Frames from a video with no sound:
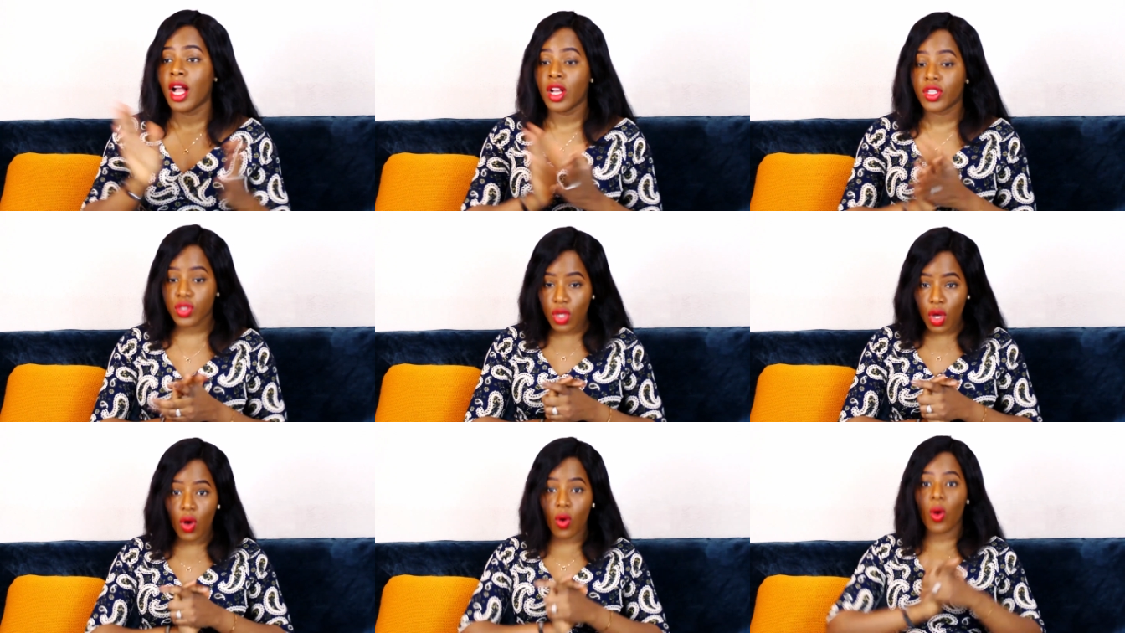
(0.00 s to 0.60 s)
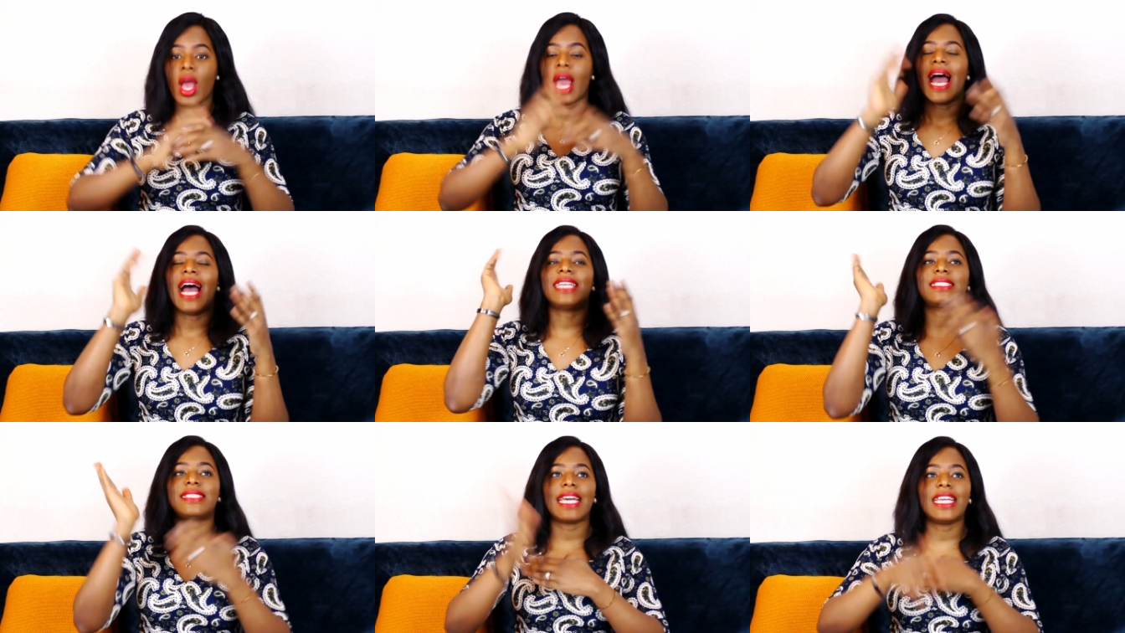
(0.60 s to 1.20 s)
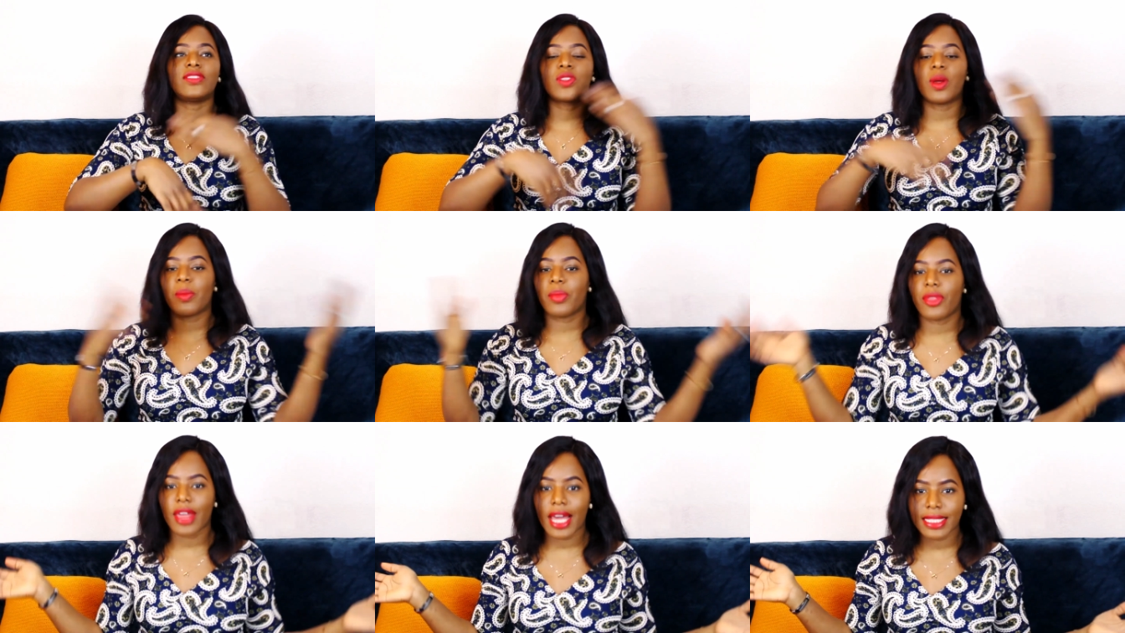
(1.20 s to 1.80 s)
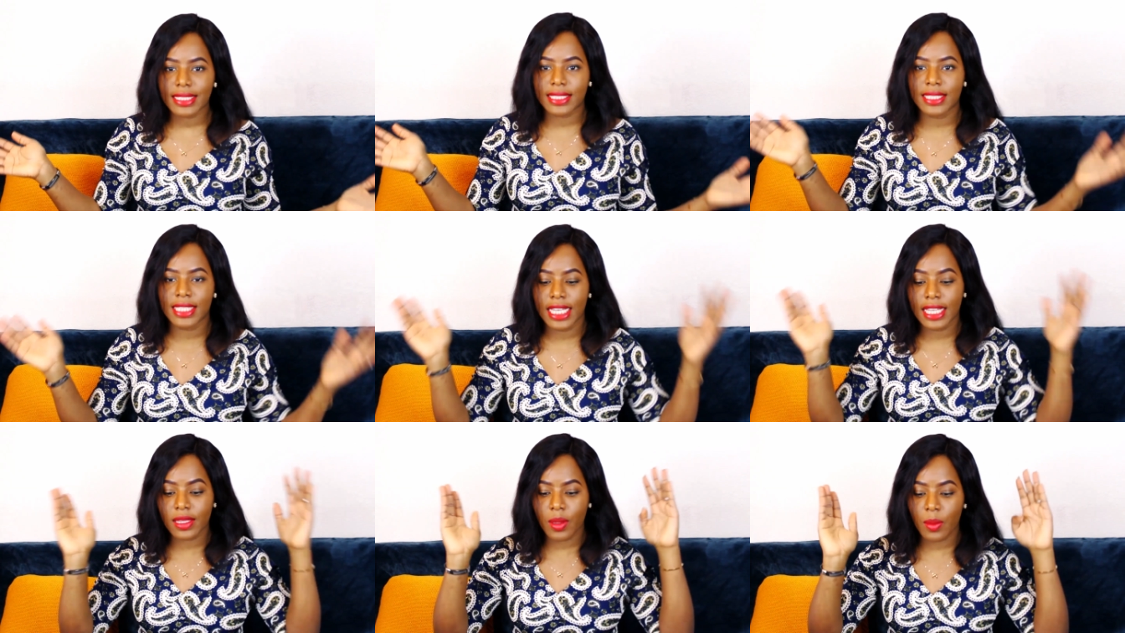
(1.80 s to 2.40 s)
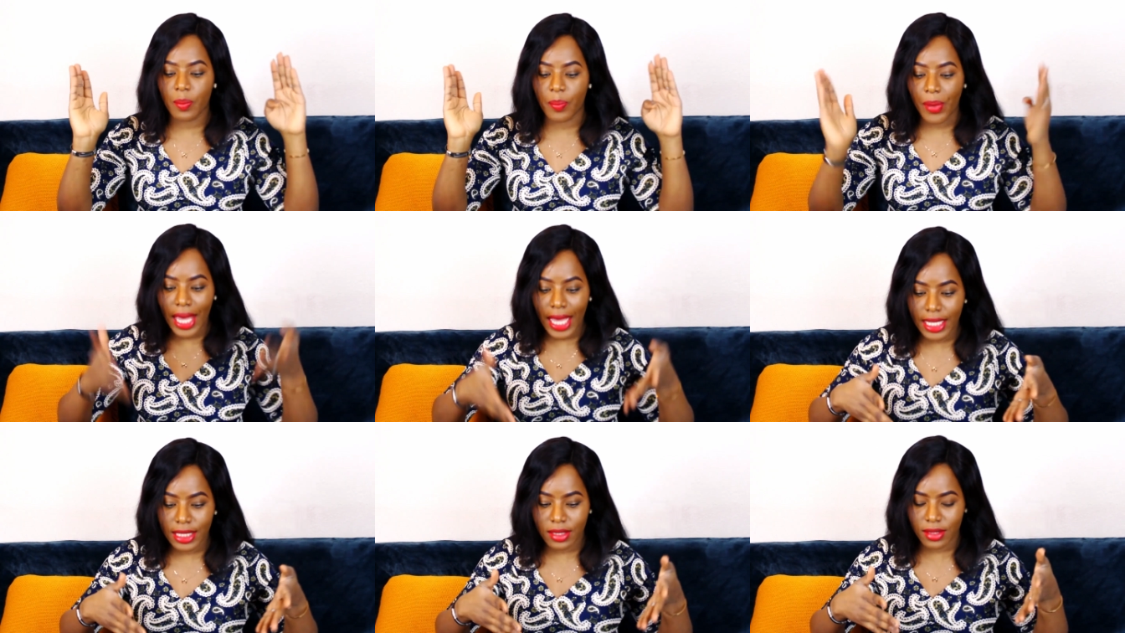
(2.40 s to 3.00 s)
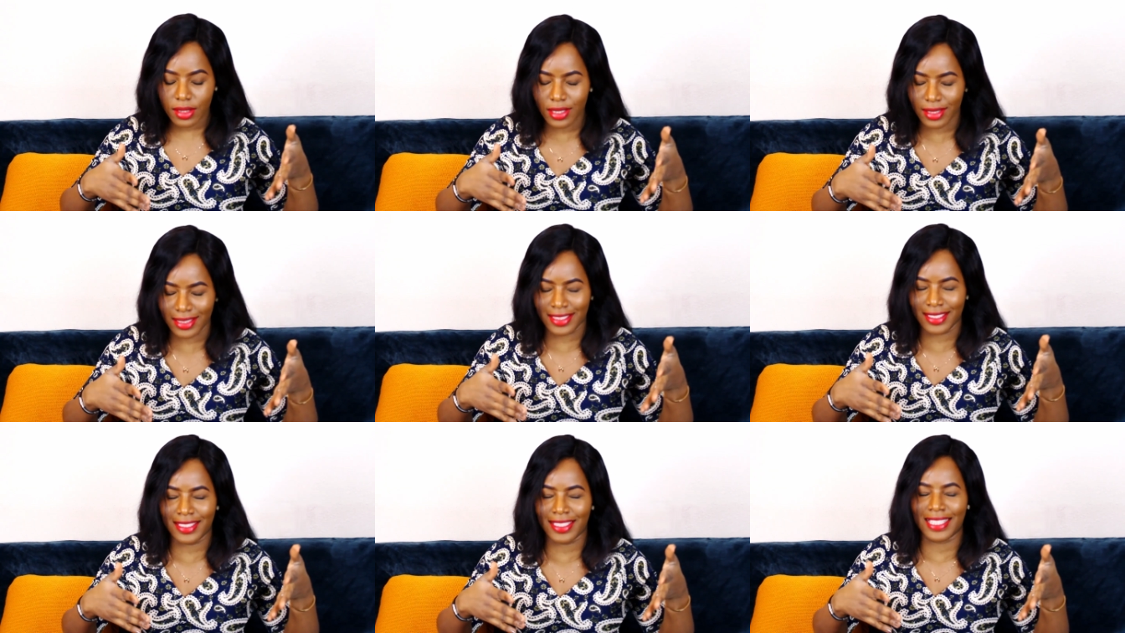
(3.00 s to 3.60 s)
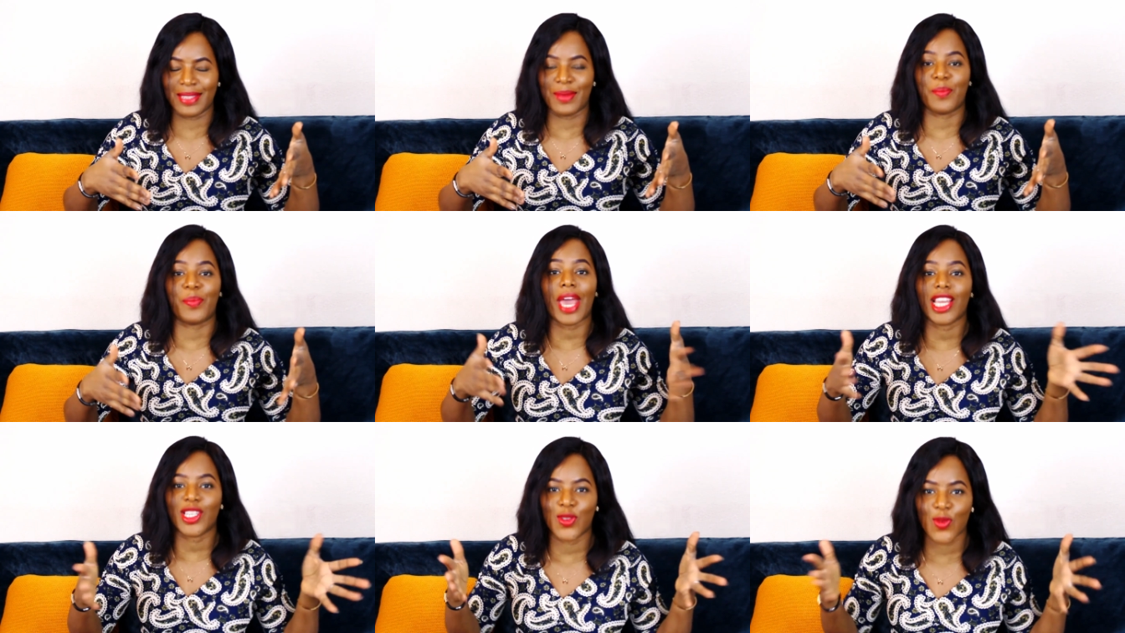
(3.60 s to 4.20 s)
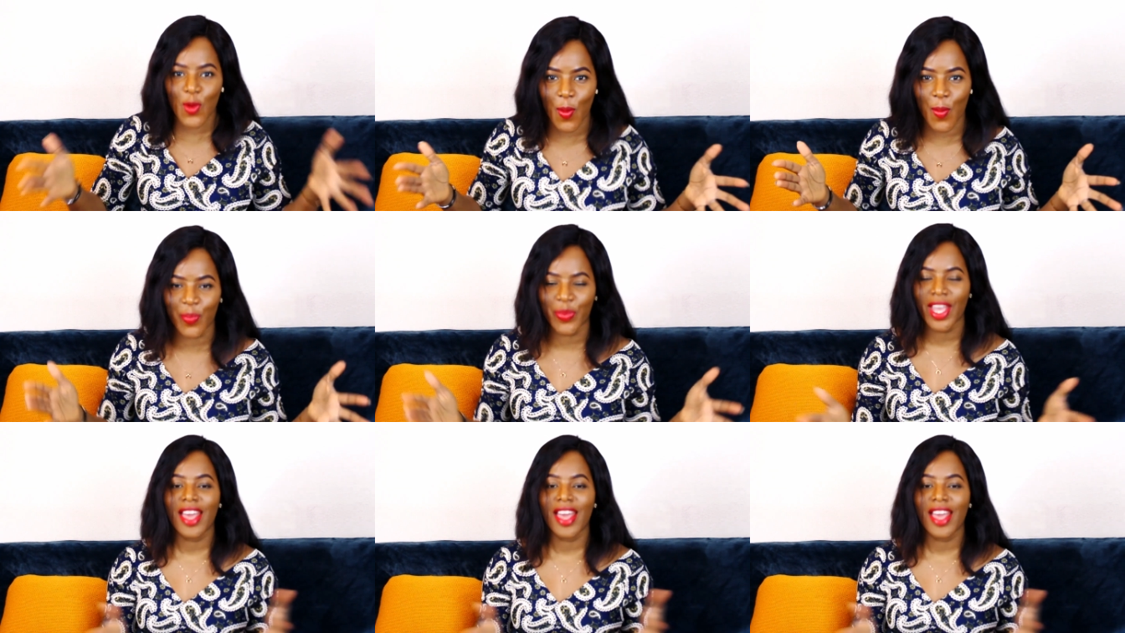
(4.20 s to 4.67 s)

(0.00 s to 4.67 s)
So aside from that, in the bedroom,